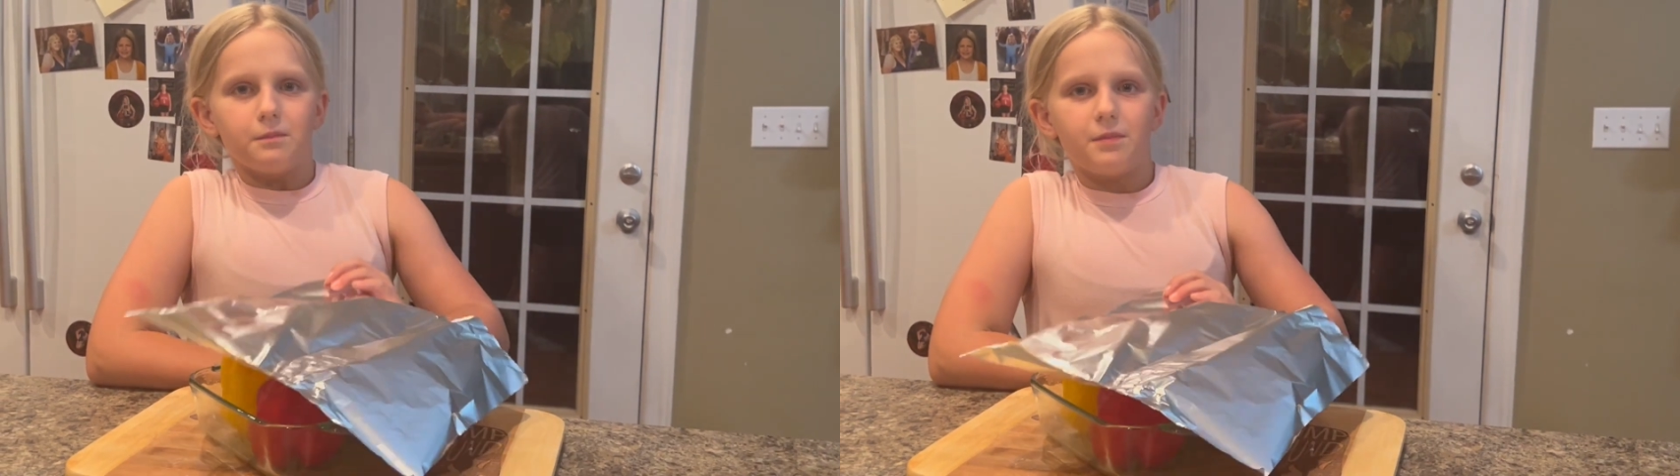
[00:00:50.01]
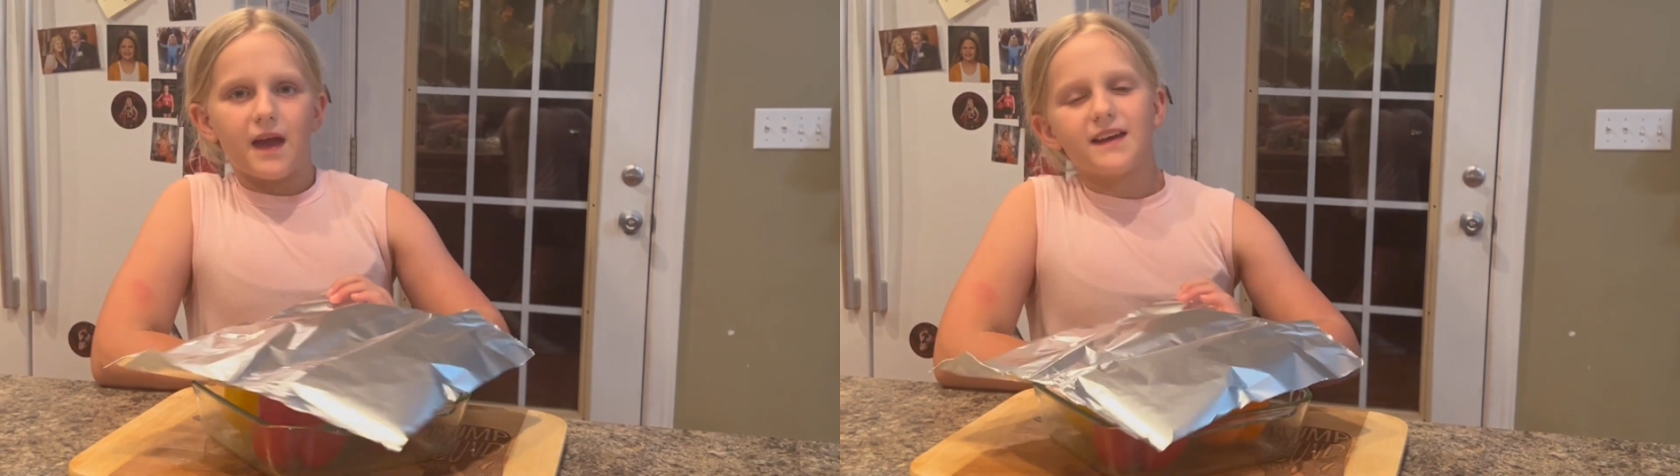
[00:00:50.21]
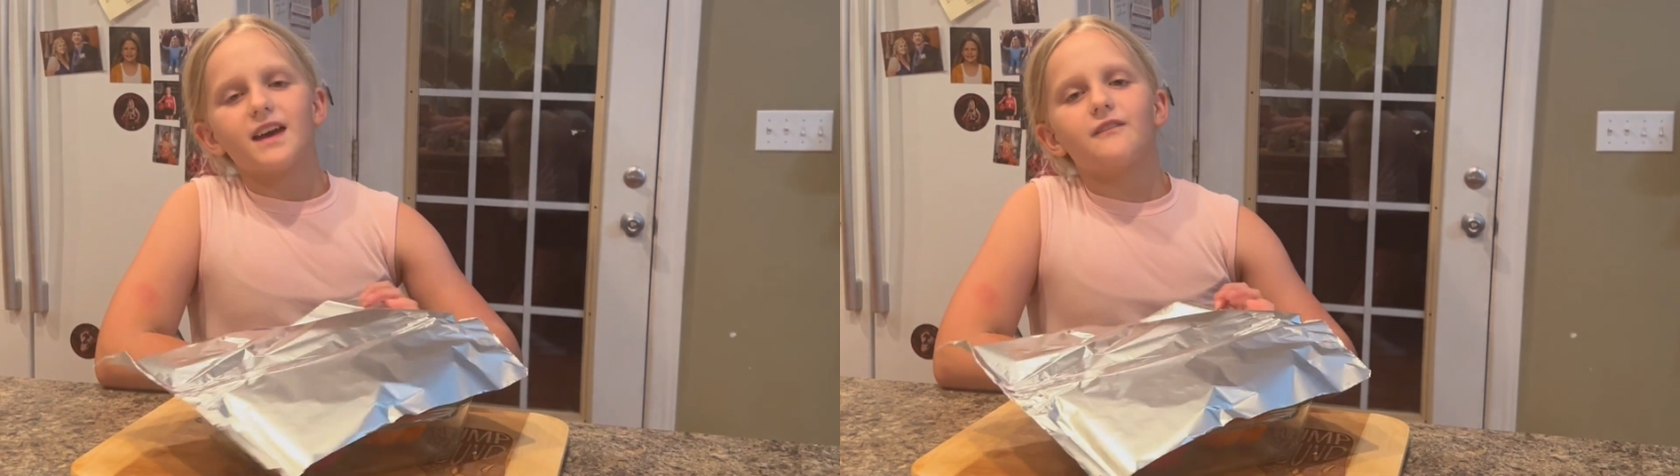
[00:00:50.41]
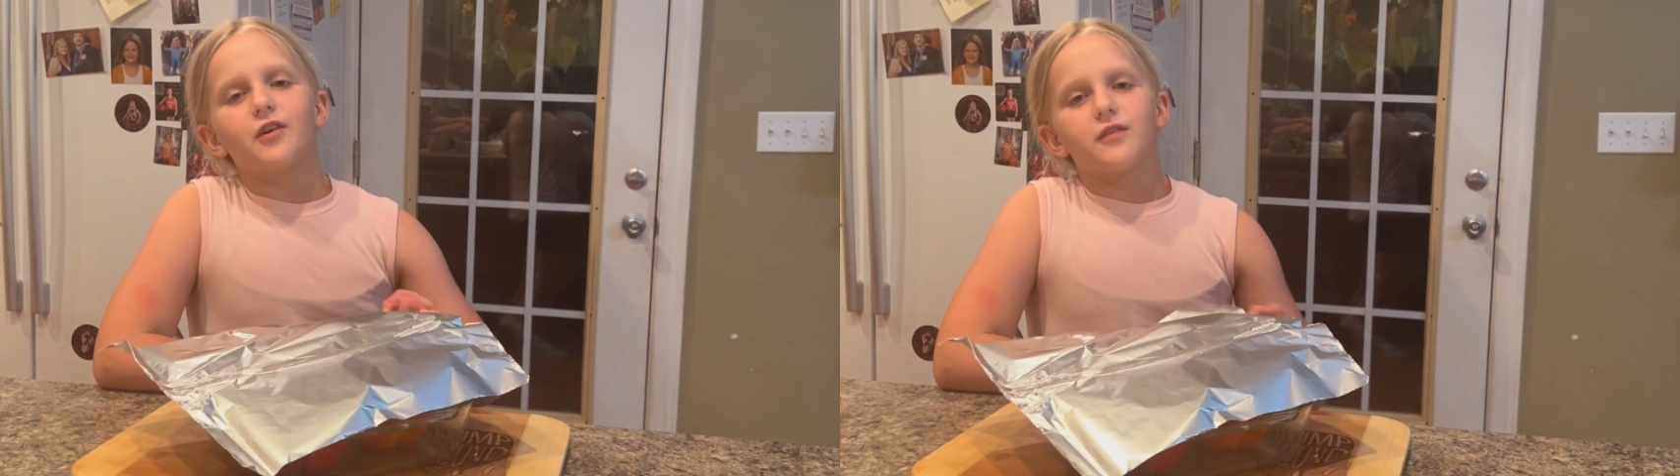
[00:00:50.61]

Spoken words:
Bake it for